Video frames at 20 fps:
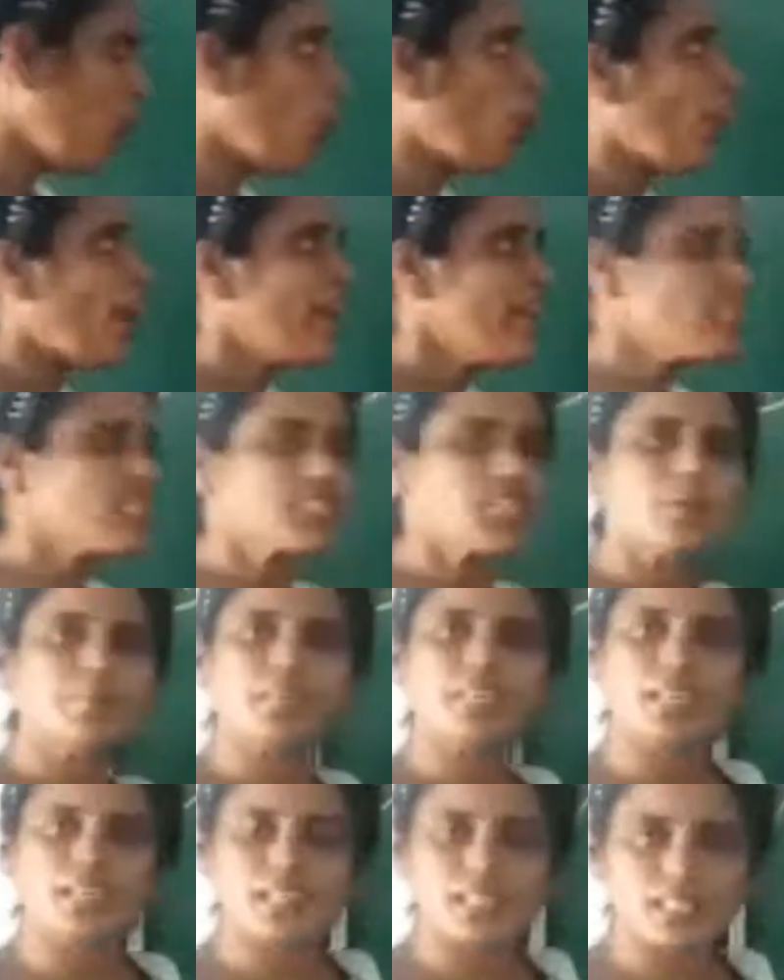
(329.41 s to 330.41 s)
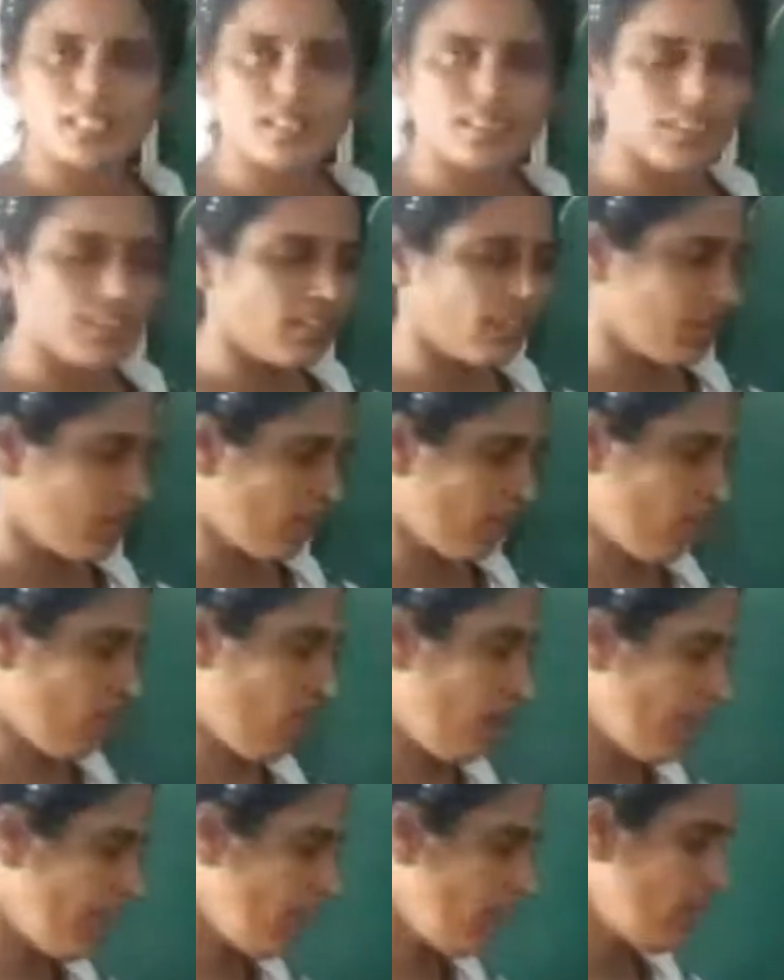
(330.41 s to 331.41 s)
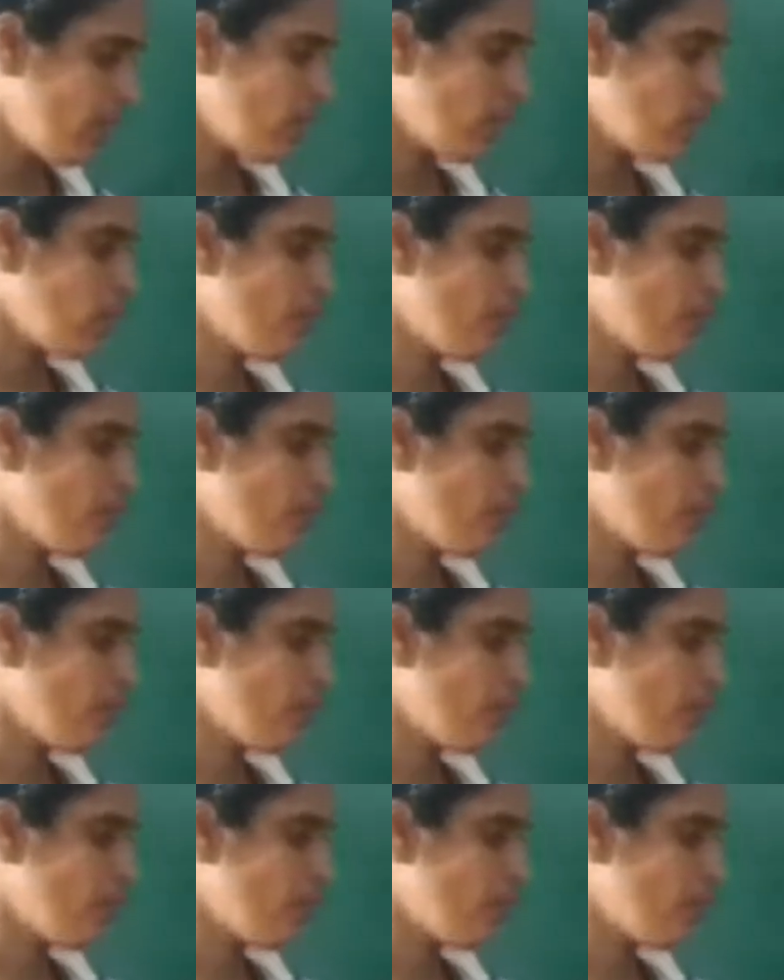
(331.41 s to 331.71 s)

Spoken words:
Why is government necessary? Why?